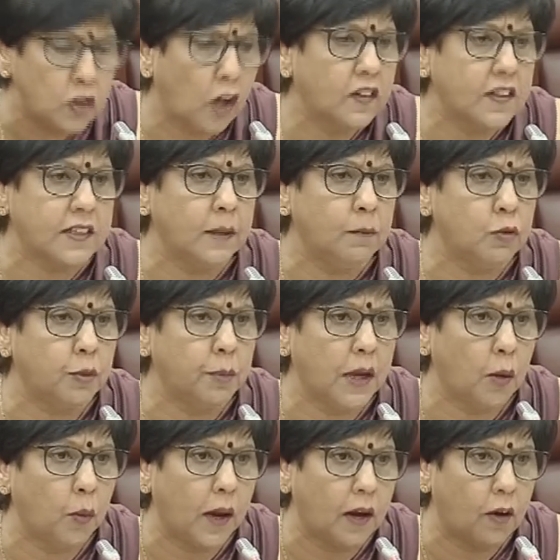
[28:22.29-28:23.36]
does not
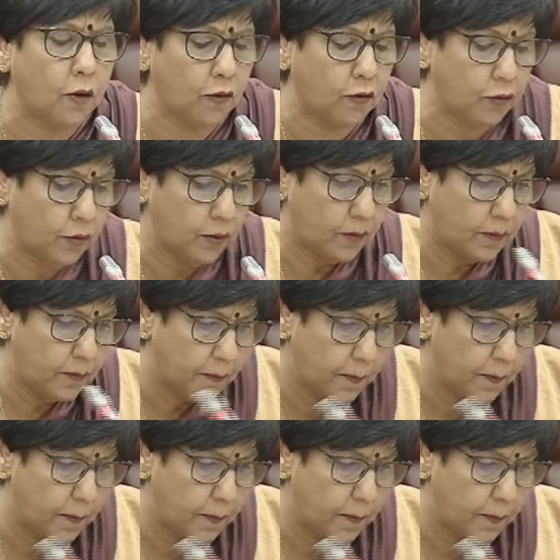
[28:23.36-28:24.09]
seem to be aware of.